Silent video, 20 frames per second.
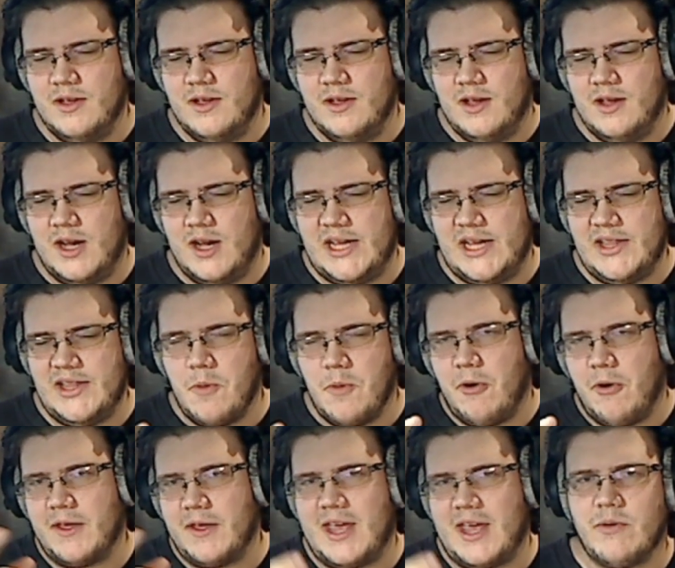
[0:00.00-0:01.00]
that your
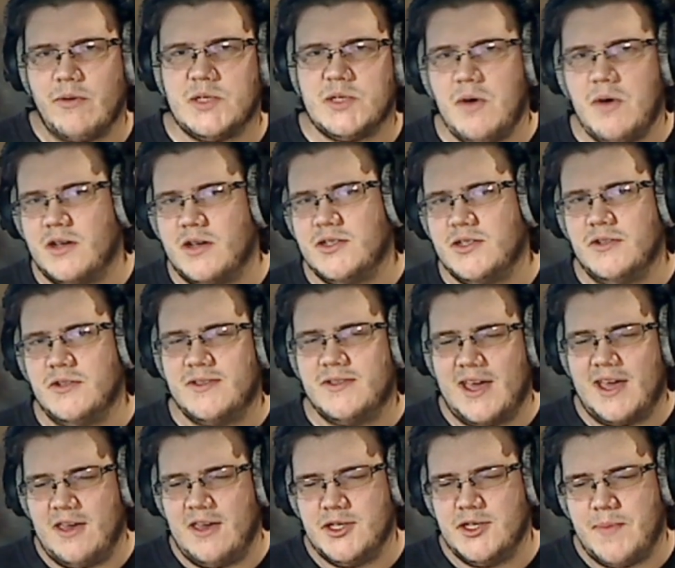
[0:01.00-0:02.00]
opponent can't respond to, so they
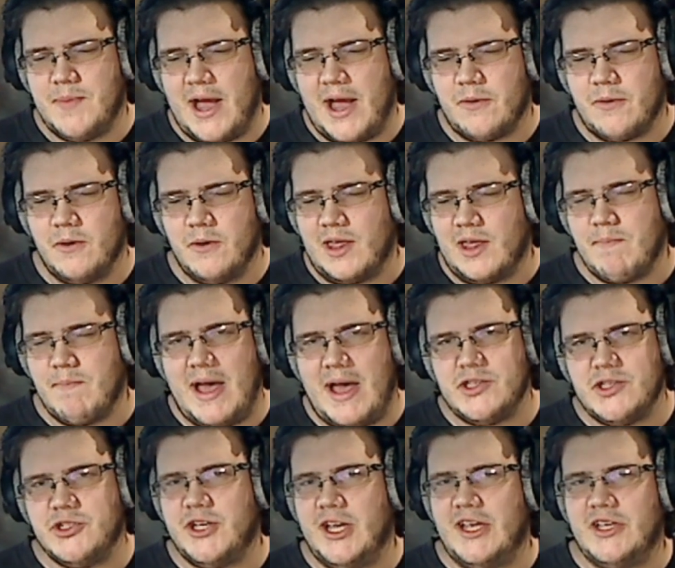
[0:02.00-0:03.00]
can't use back row, like
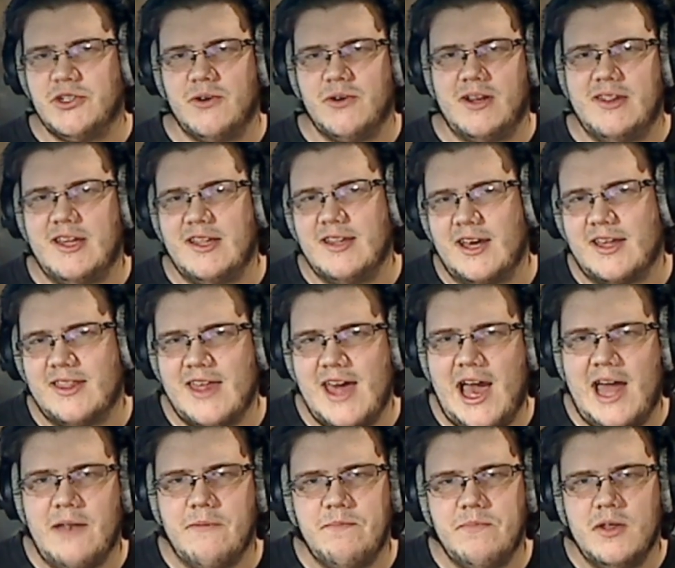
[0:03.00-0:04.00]
Mass Change or anything like
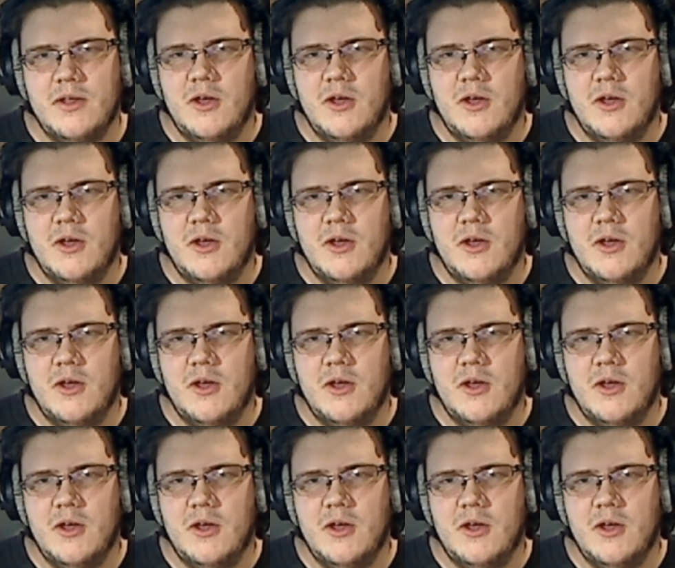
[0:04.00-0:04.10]
that,